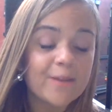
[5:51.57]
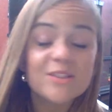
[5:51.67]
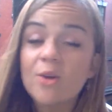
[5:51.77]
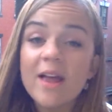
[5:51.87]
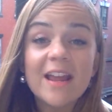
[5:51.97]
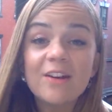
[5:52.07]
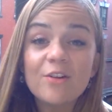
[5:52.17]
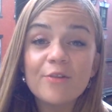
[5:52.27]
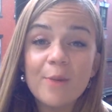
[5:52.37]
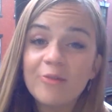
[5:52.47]
So I'll hand
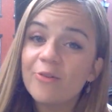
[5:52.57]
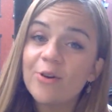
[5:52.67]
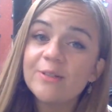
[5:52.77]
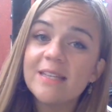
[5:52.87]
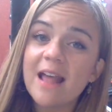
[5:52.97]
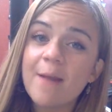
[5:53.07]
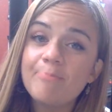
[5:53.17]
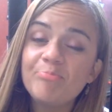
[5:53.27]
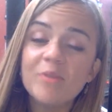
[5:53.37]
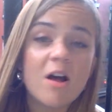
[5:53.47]
over my phone to them.